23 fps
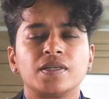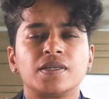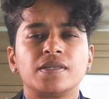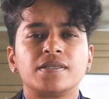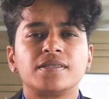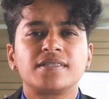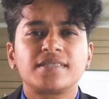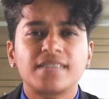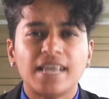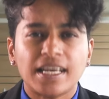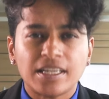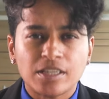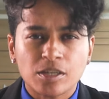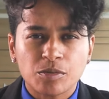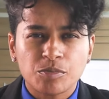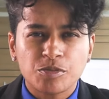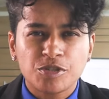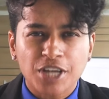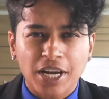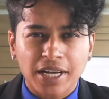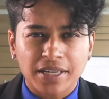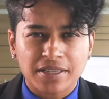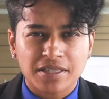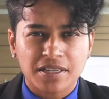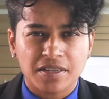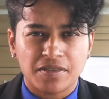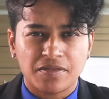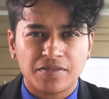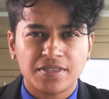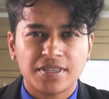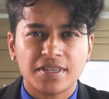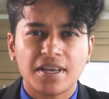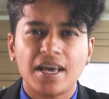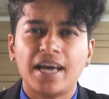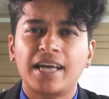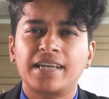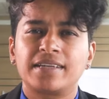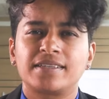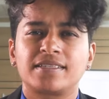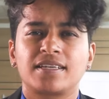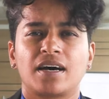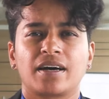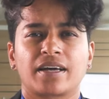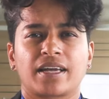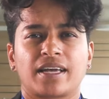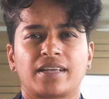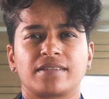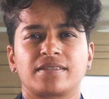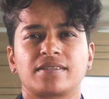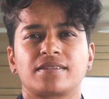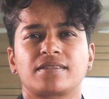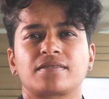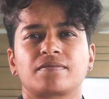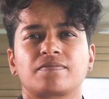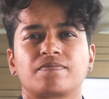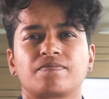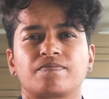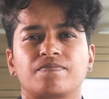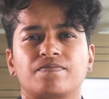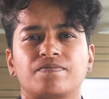Set objectives and targets.